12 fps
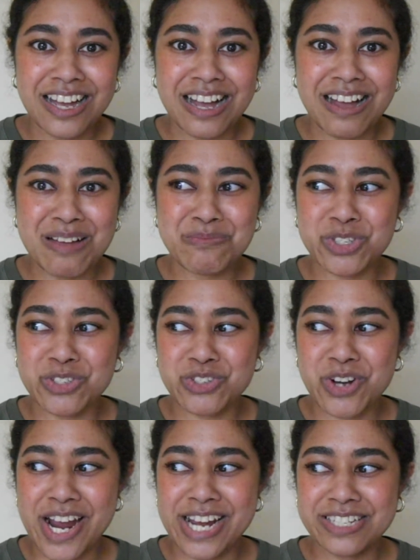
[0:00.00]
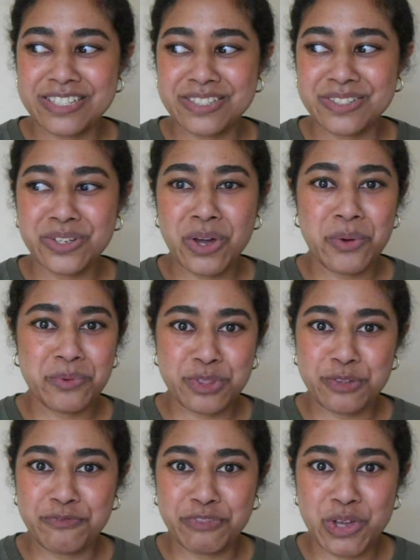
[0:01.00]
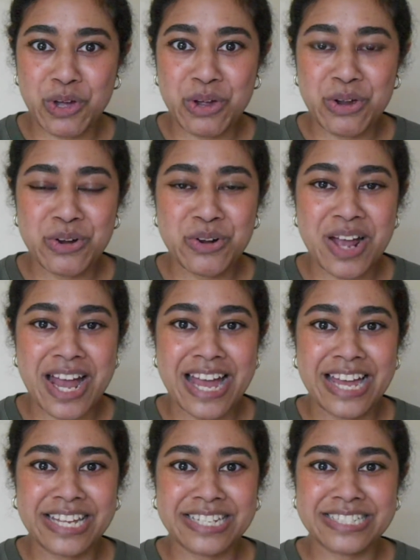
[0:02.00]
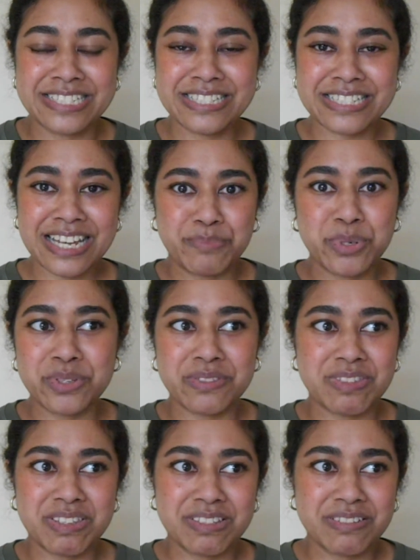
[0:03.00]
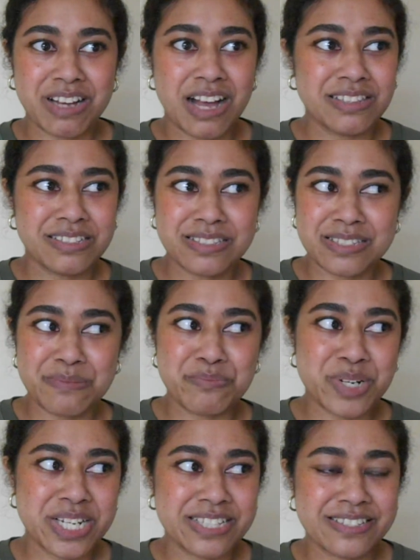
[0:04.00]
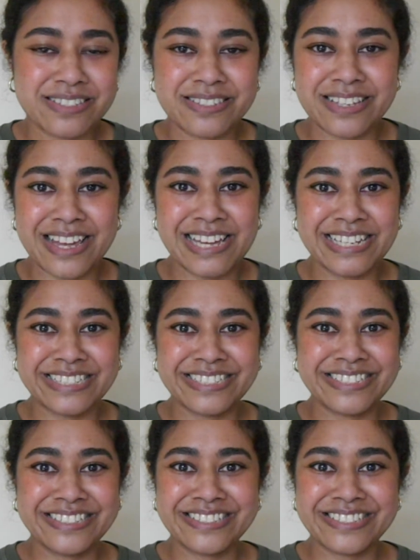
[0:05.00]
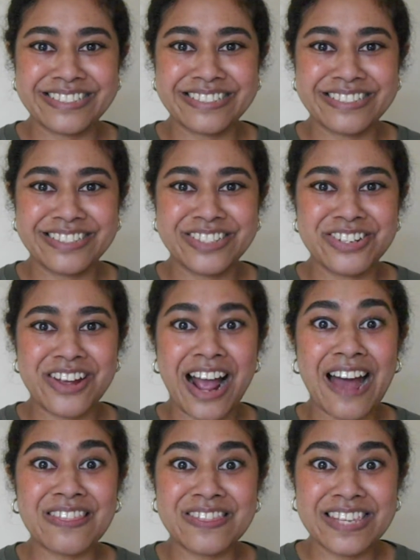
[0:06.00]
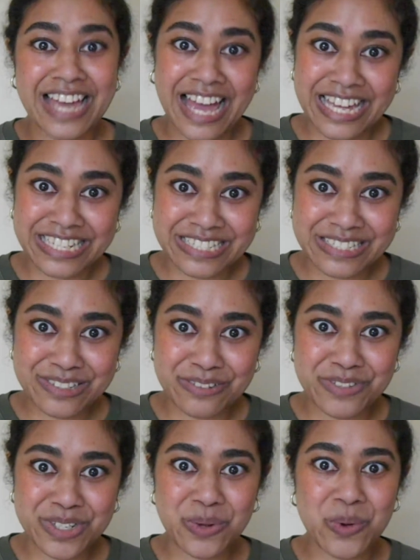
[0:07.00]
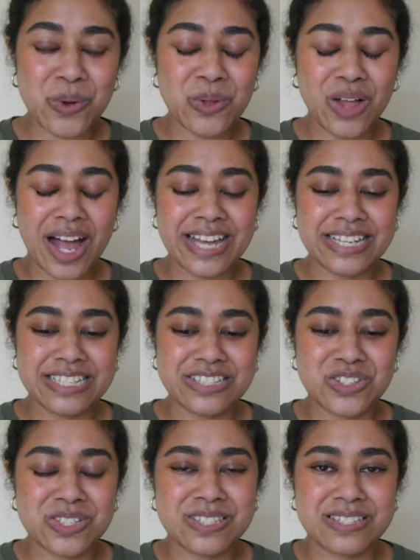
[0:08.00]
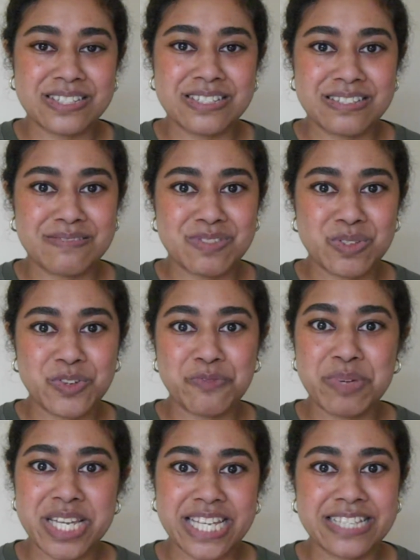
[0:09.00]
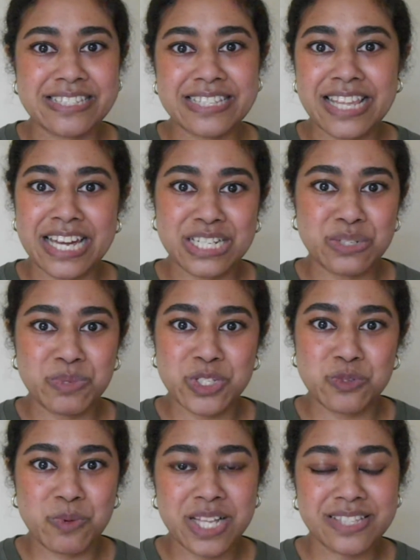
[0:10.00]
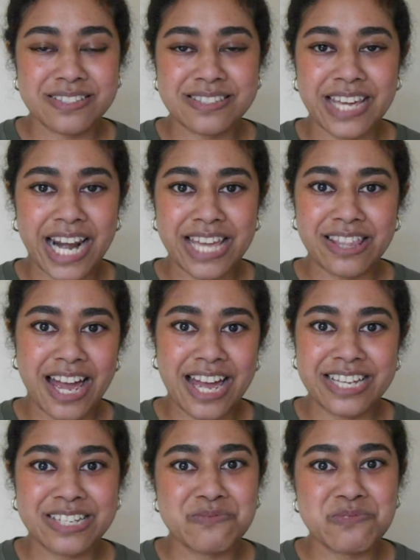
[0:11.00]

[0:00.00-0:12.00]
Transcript: I'm just trying to go with the flow and put the colors and prints and you know, at the end of it all, I can just sort of pick and select which ones that I like and